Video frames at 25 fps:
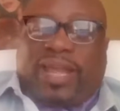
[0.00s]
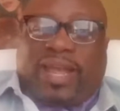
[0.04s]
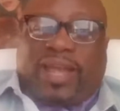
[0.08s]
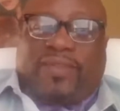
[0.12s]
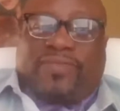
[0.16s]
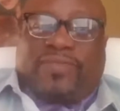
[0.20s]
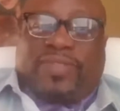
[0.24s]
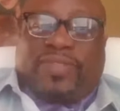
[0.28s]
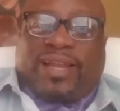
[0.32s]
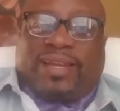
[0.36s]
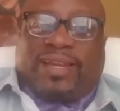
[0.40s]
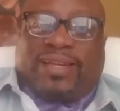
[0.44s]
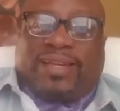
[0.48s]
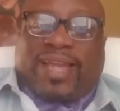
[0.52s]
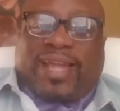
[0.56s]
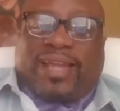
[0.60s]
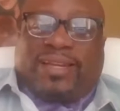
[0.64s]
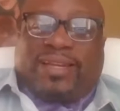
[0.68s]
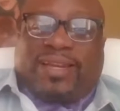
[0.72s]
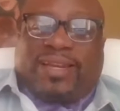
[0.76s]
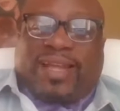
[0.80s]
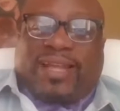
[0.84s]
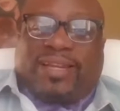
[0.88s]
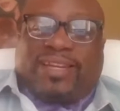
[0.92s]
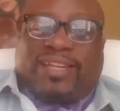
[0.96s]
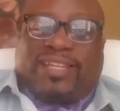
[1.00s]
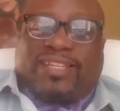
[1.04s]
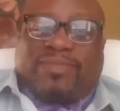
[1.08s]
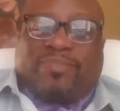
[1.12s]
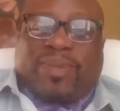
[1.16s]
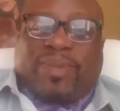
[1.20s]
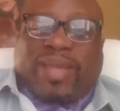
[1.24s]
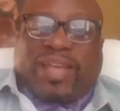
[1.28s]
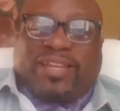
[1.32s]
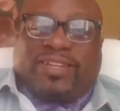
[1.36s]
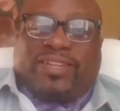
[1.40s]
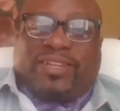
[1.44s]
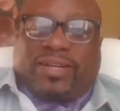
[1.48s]
they have that the
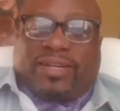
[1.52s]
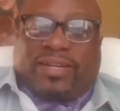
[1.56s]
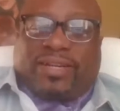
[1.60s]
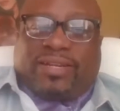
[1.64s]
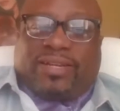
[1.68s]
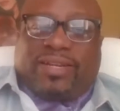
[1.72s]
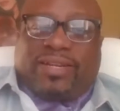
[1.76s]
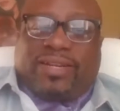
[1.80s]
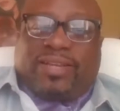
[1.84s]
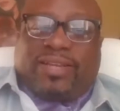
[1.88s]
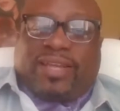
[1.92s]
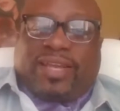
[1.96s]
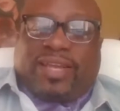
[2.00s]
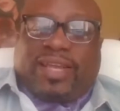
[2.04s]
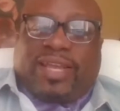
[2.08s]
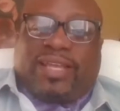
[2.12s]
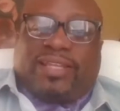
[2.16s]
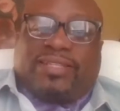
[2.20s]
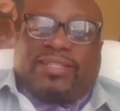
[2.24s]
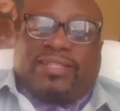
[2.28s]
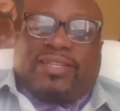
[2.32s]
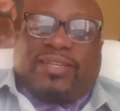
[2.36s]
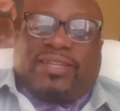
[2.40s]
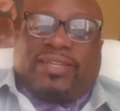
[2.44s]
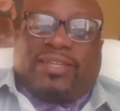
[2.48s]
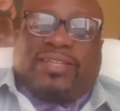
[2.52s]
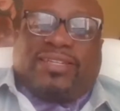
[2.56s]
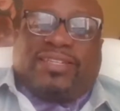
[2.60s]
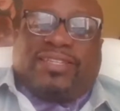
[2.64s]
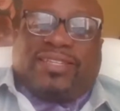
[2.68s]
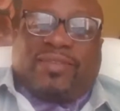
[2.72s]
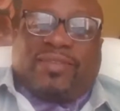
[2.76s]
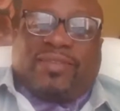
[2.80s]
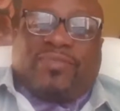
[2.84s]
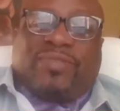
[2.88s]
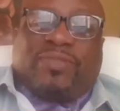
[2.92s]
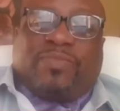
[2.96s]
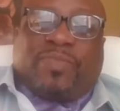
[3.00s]
specula is the
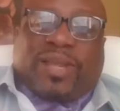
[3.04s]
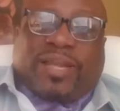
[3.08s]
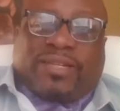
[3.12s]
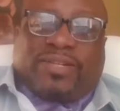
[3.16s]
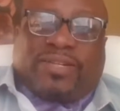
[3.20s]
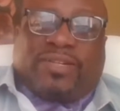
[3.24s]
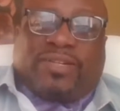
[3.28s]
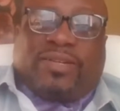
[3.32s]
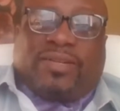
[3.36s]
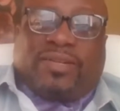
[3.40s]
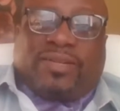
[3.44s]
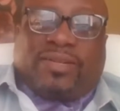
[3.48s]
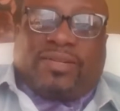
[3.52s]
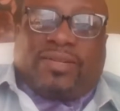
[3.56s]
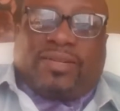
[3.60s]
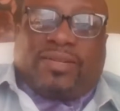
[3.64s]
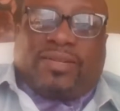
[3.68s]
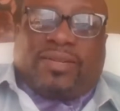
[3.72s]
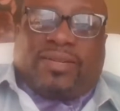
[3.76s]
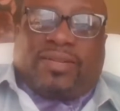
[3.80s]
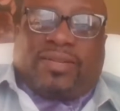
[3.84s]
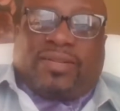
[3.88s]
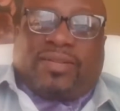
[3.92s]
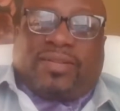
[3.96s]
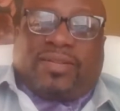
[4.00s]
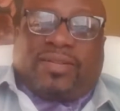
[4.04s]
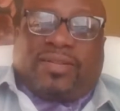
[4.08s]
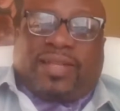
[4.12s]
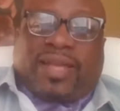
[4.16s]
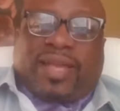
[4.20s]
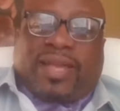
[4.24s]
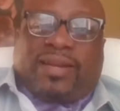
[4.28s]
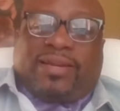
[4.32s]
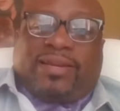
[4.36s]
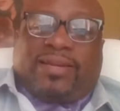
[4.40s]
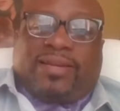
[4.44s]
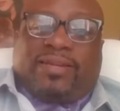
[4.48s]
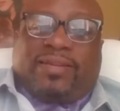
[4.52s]
sim specula
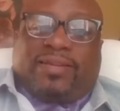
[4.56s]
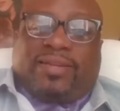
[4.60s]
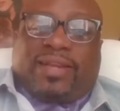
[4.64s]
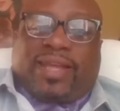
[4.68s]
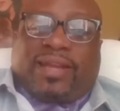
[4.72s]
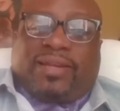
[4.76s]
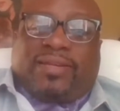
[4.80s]
that